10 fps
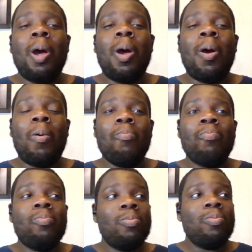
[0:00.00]

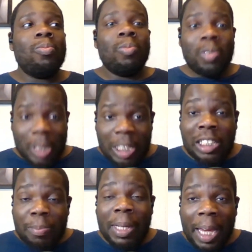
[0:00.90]
um,
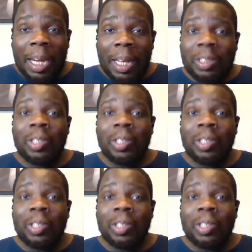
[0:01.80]
since the beginning.